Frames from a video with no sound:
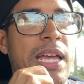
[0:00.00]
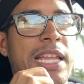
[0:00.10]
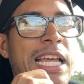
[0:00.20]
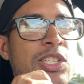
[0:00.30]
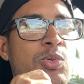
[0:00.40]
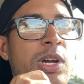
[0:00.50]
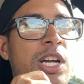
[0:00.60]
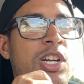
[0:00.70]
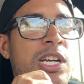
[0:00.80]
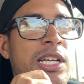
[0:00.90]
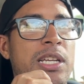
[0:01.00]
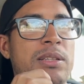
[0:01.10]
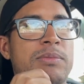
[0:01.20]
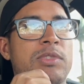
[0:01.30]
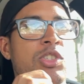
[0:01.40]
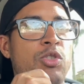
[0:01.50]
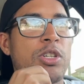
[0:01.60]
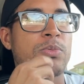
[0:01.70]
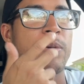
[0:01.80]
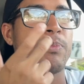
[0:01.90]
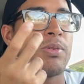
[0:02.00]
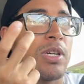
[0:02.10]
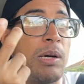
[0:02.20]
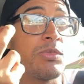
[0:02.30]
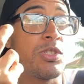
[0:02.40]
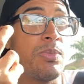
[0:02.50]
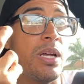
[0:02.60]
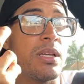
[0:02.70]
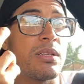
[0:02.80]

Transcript: that's where charisma comes to play.